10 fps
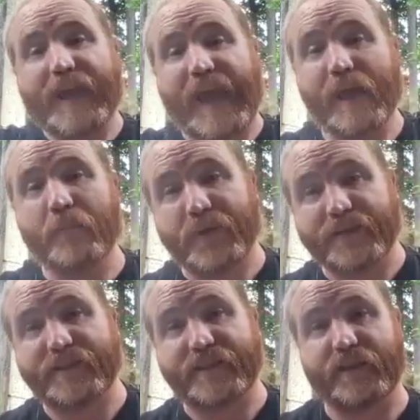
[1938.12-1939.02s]

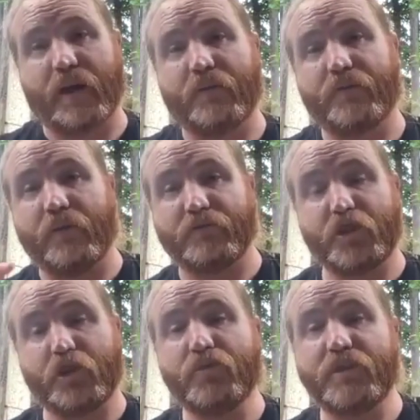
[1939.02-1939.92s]
campus that's of
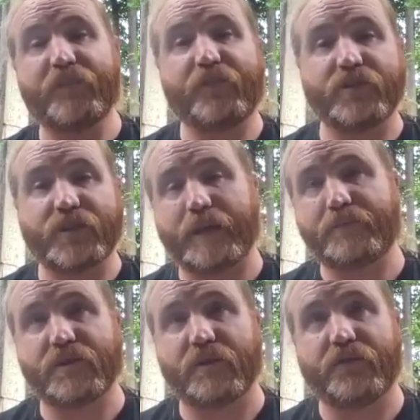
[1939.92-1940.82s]
2 different
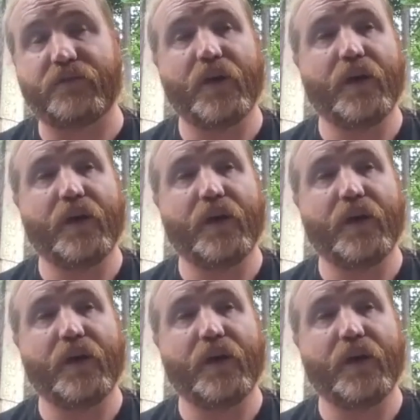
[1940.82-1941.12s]
types of